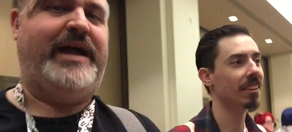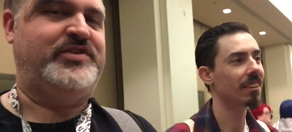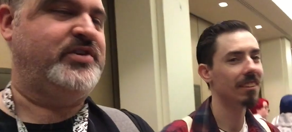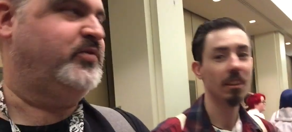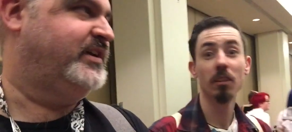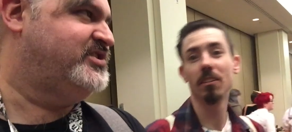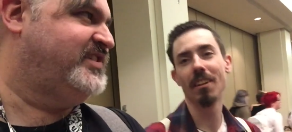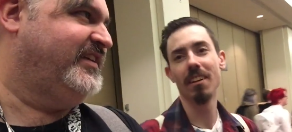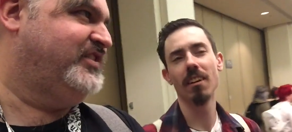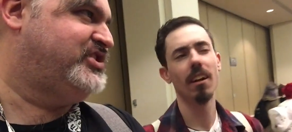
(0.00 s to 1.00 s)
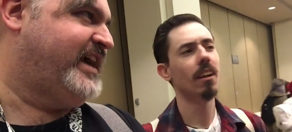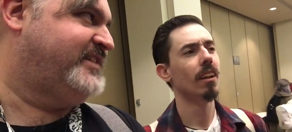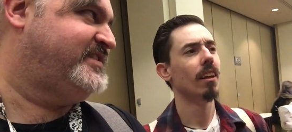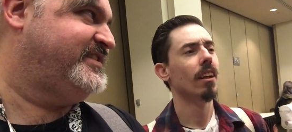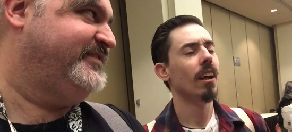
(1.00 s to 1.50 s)
Speaker 1: Patrick, what did you think of the
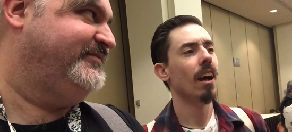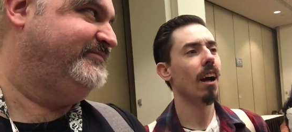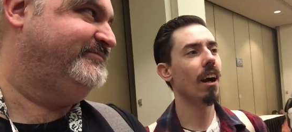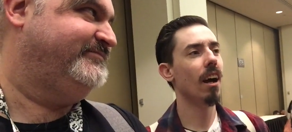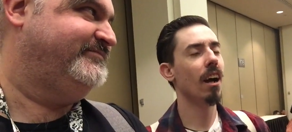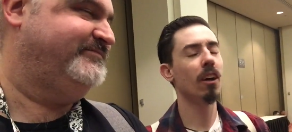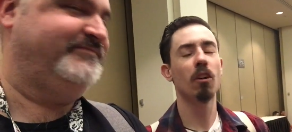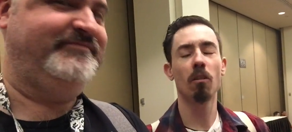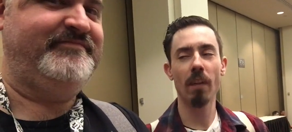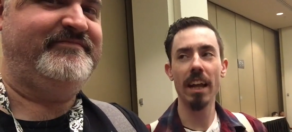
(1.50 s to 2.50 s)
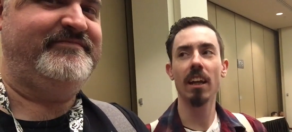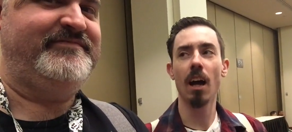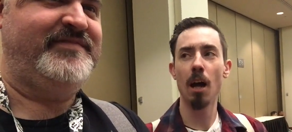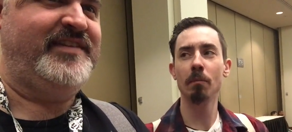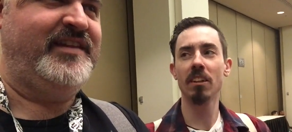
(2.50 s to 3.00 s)
chess? Uh, great
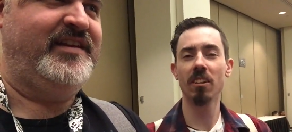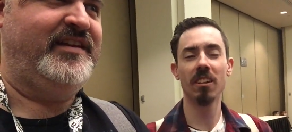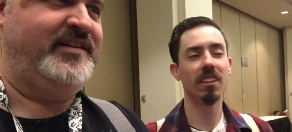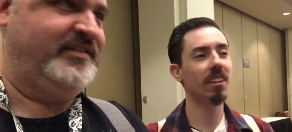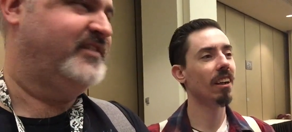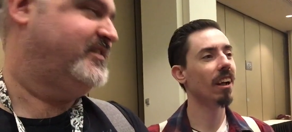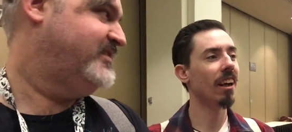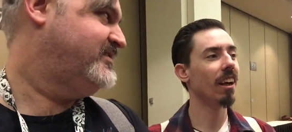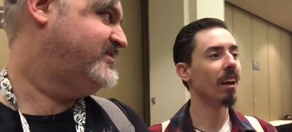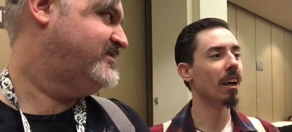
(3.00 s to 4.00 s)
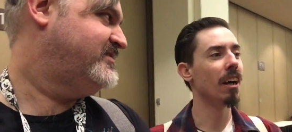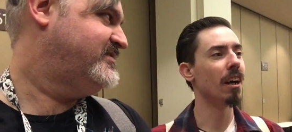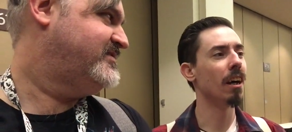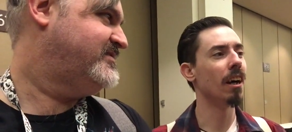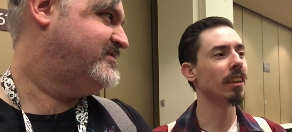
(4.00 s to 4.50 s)
commenter.
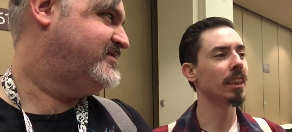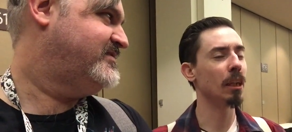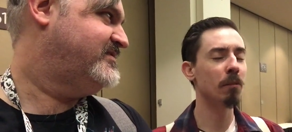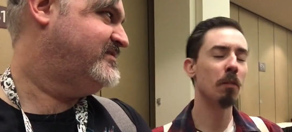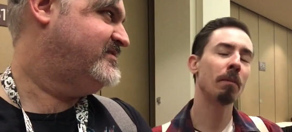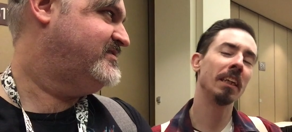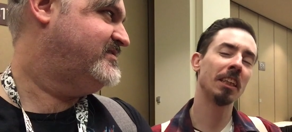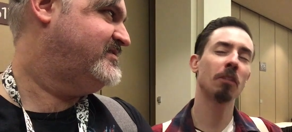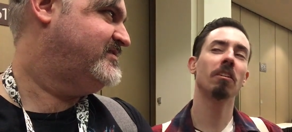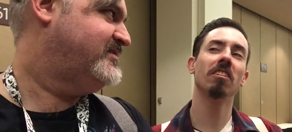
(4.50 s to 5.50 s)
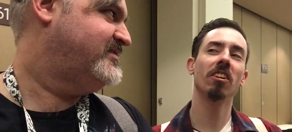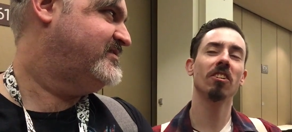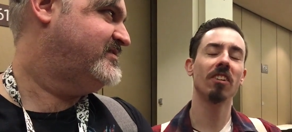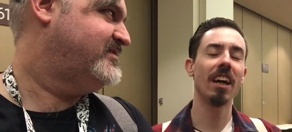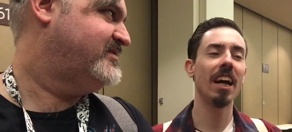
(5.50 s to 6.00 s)
Uh, some of the pieces were a little
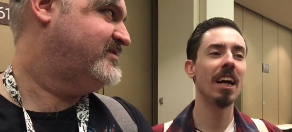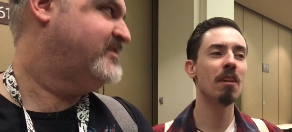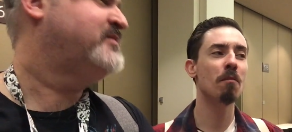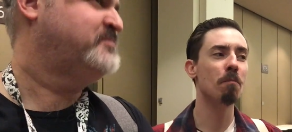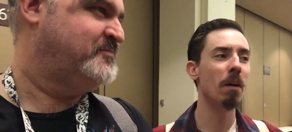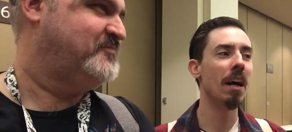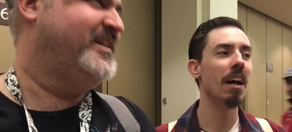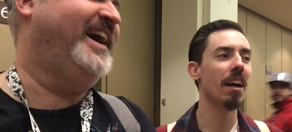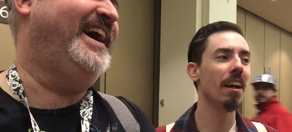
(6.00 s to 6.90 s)
dry, but